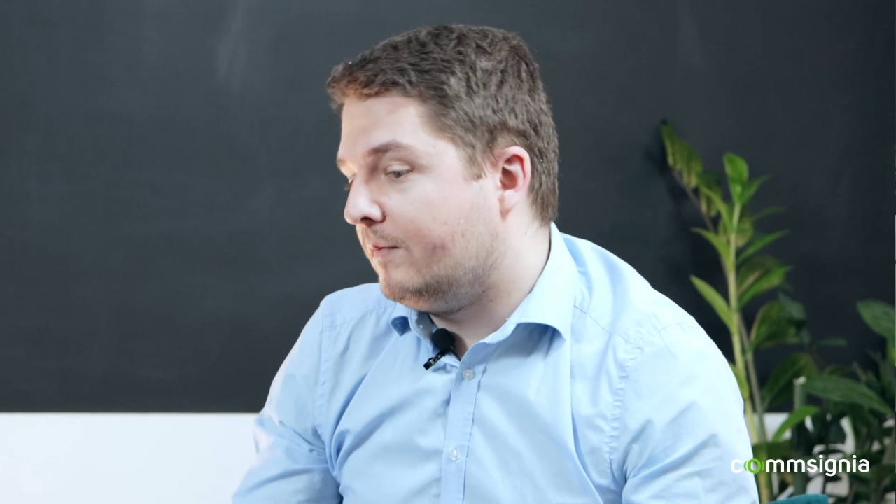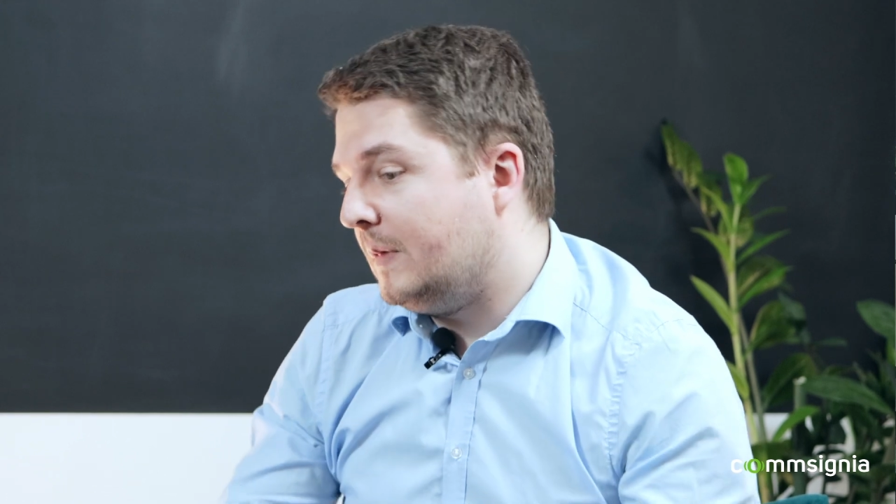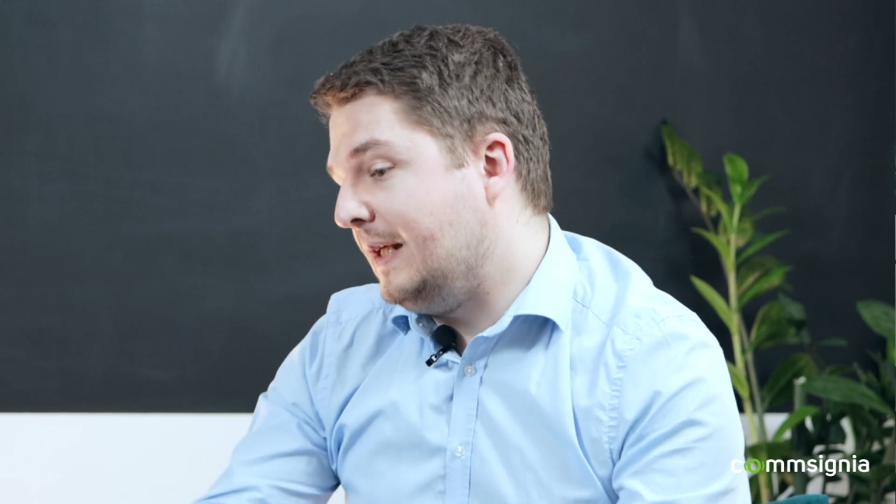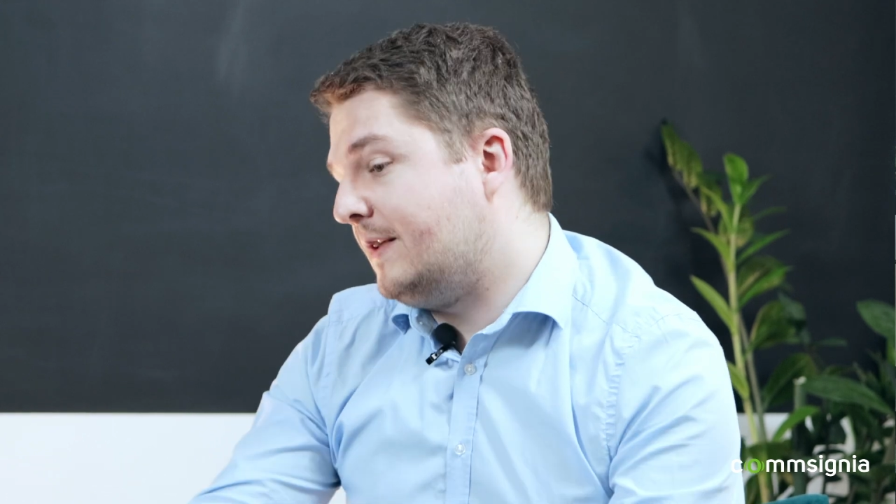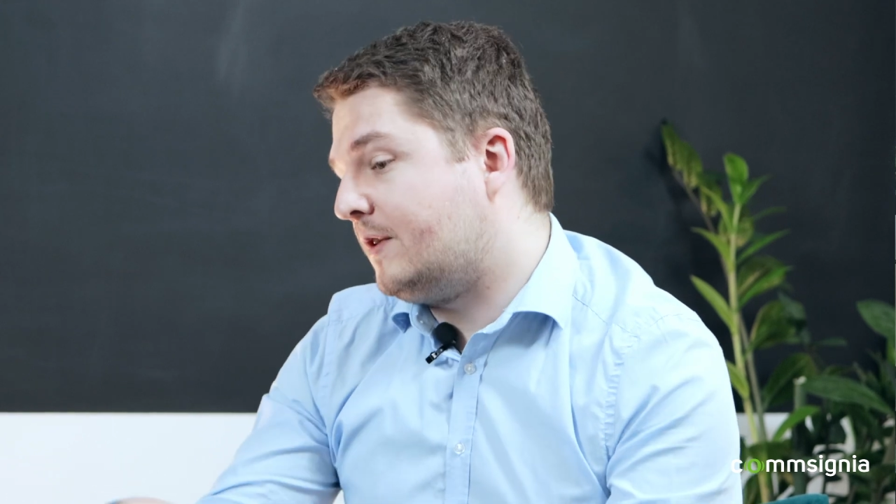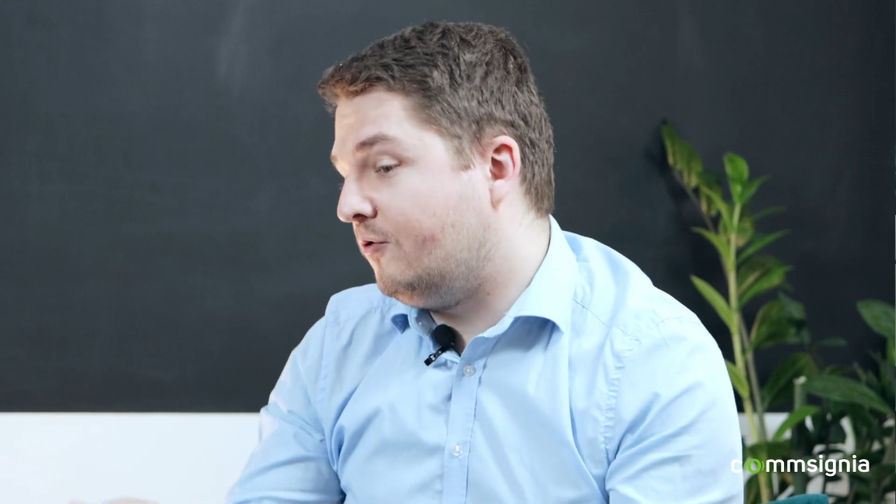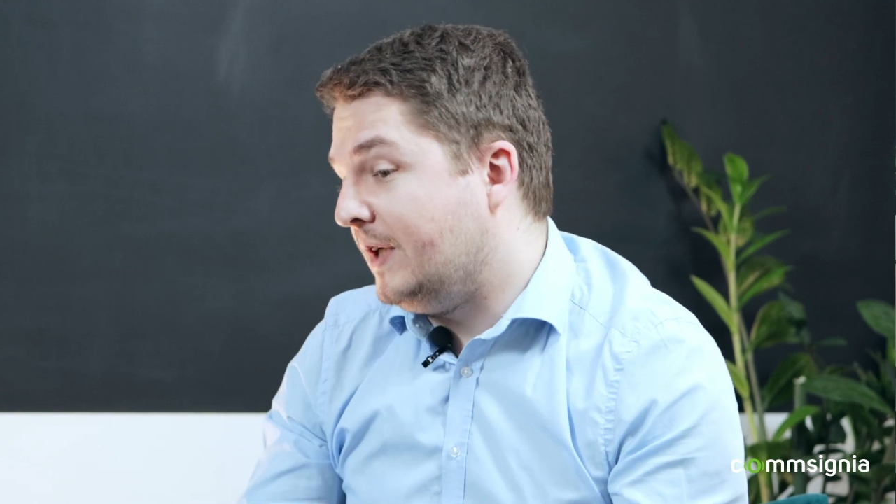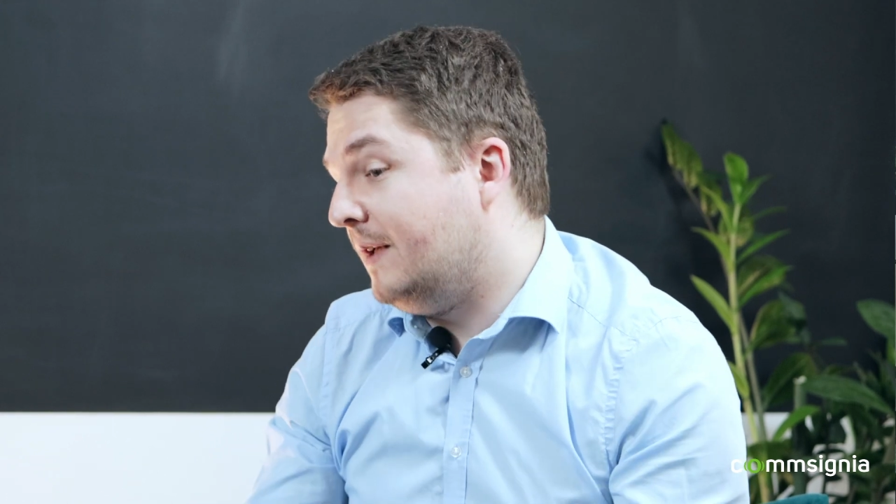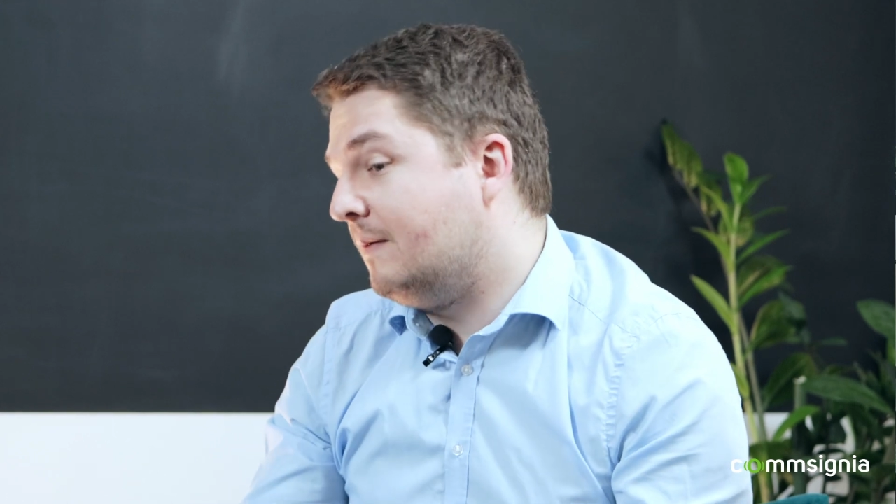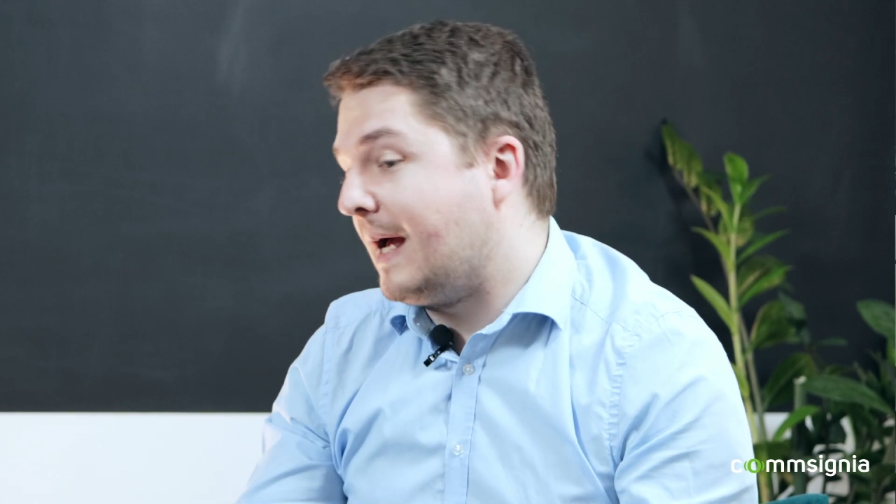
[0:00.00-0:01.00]
these
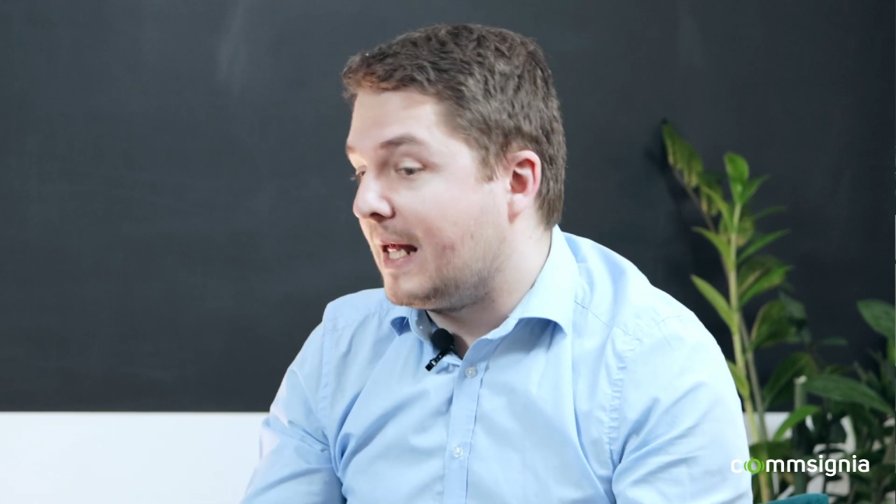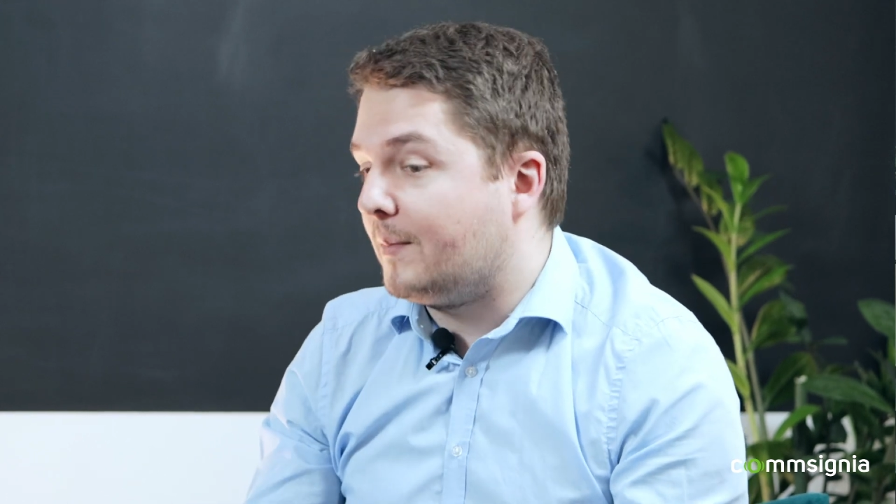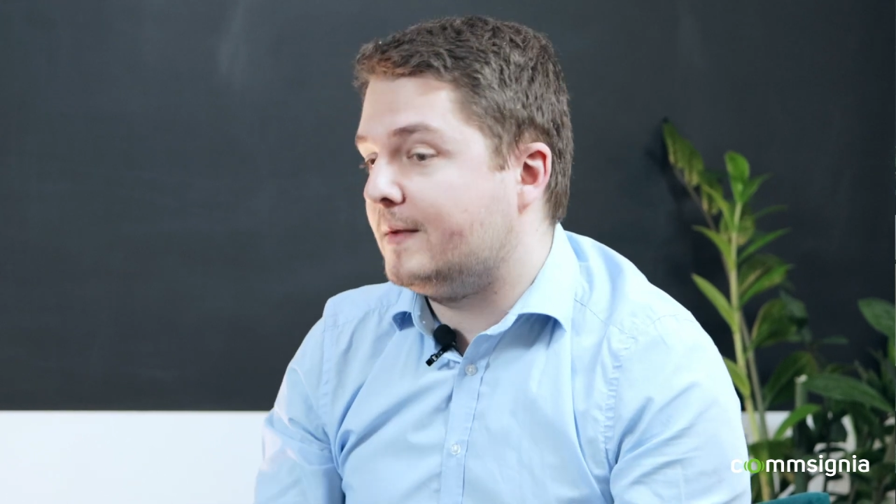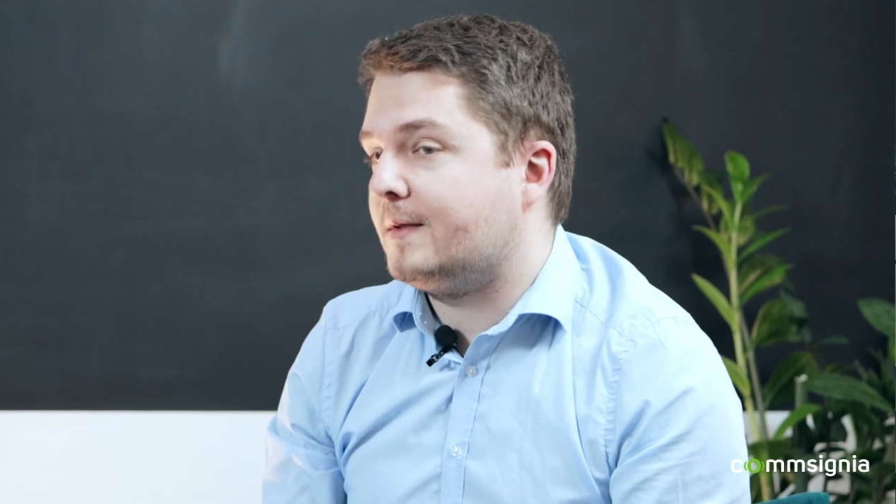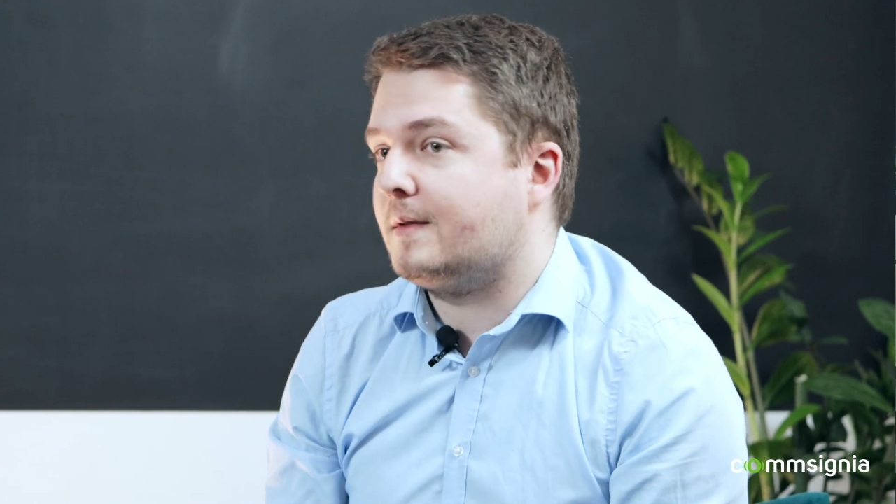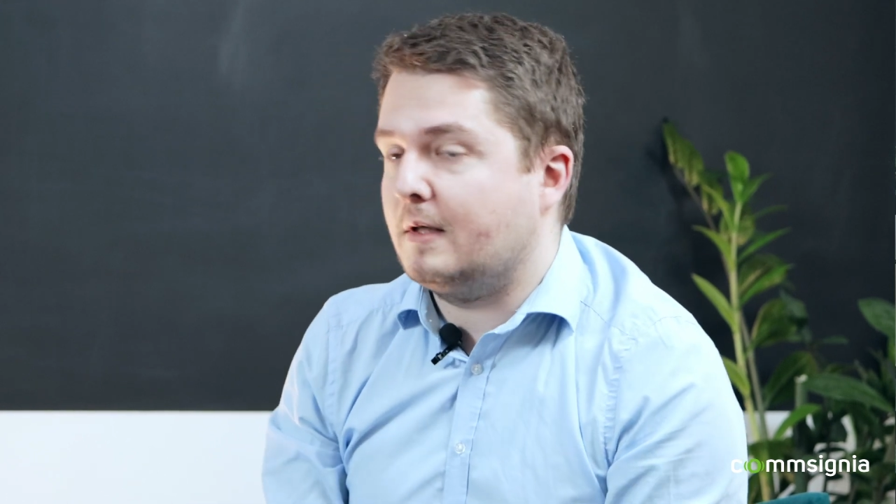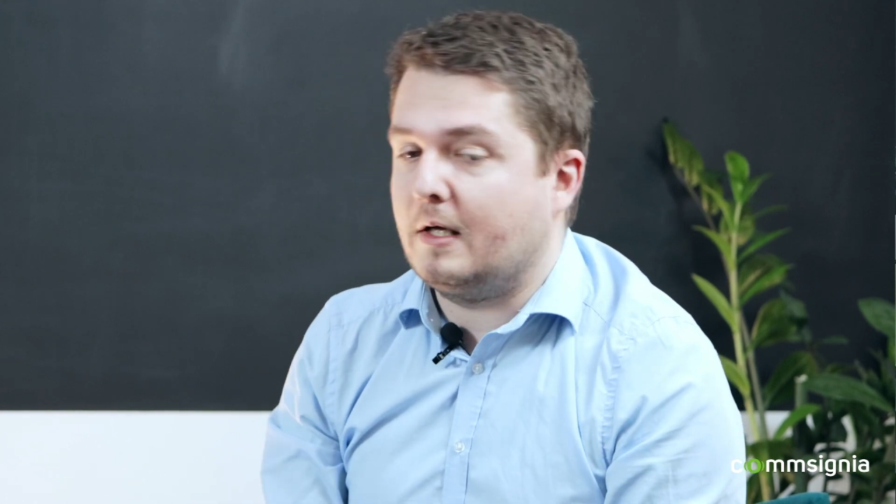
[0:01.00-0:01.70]
three elements,